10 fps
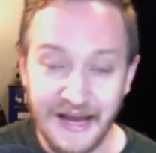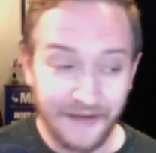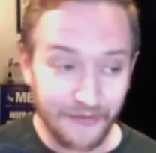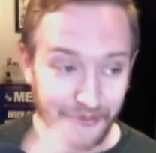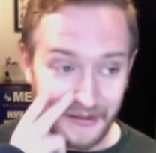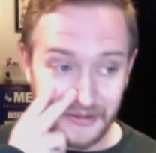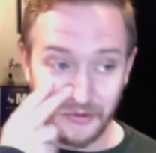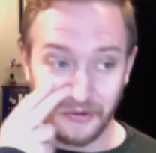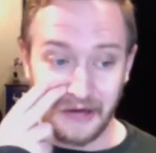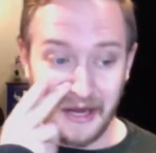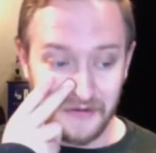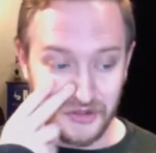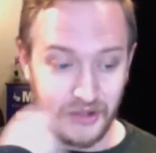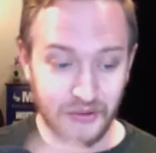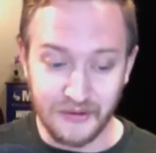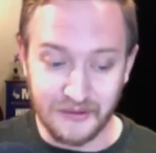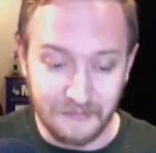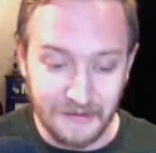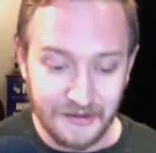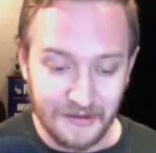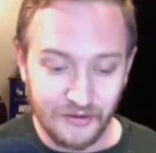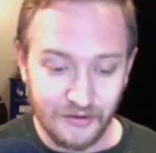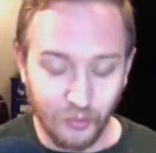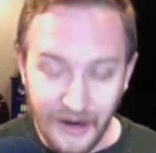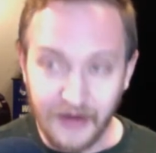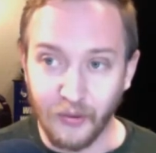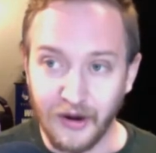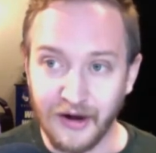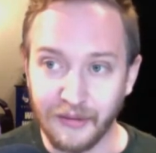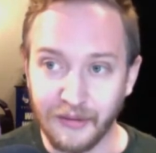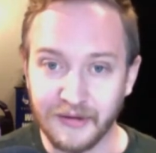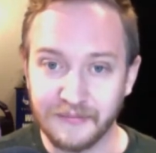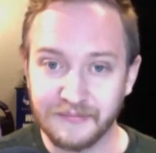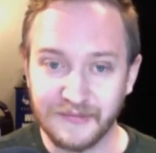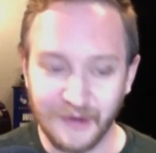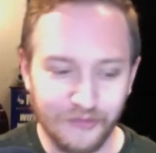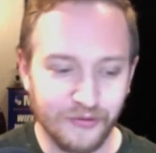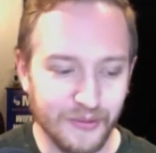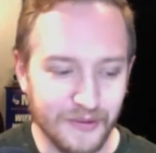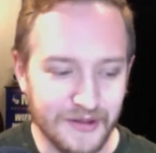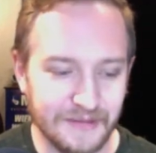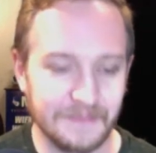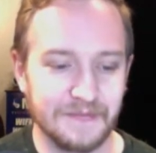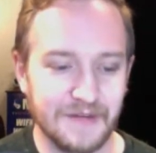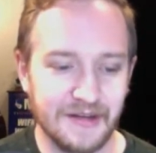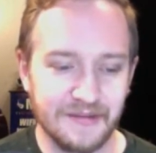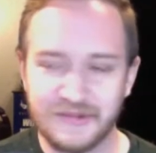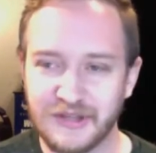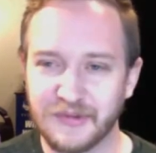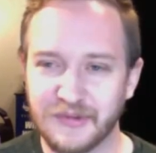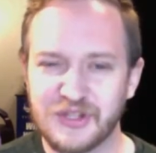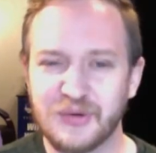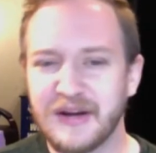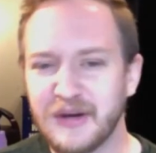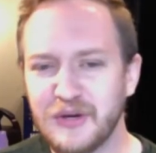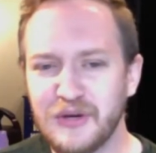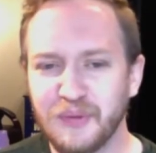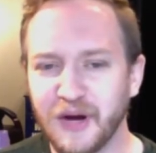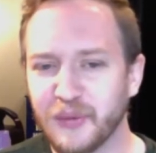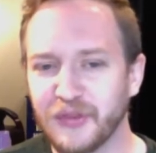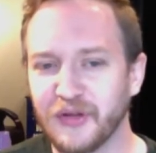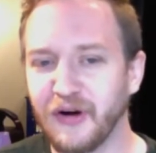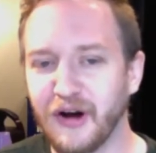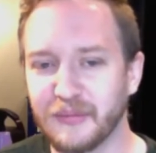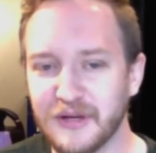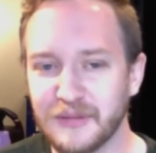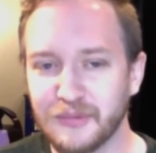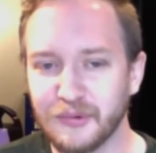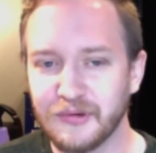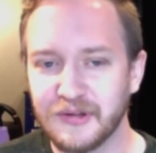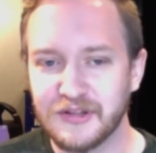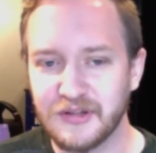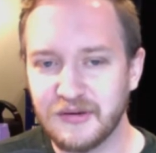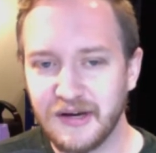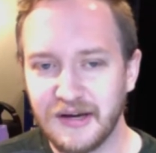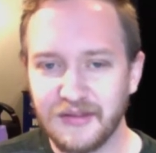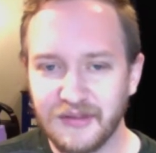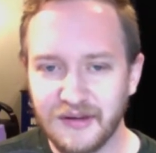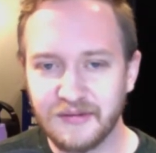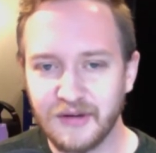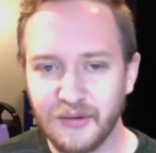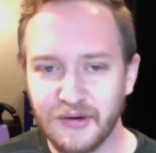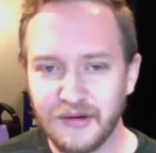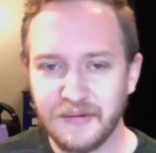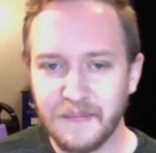I haven't been to a live show in quite a while, but hopefully we can get something soon. I know you play with a lot of people. Do you got anything going on?